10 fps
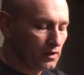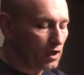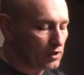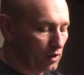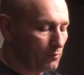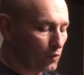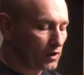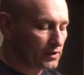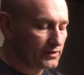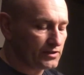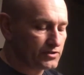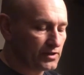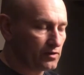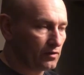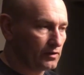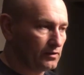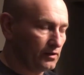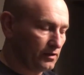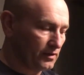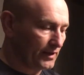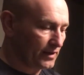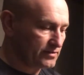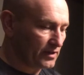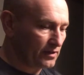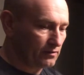Although I'm working this year on like I said,